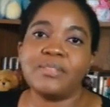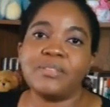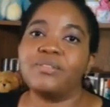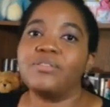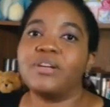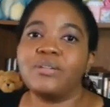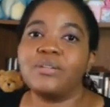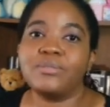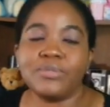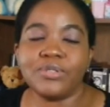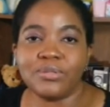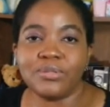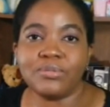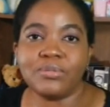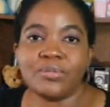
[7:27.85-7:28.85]
or a loose
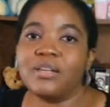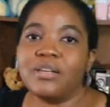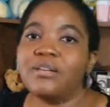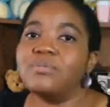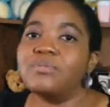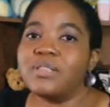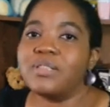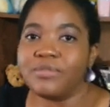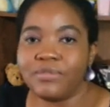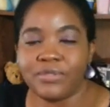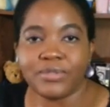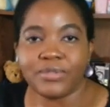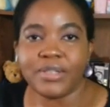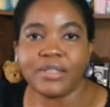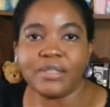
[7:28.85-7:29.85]
stool, they're losing
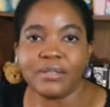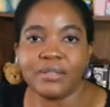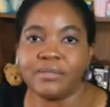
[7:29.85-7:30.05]
fluid.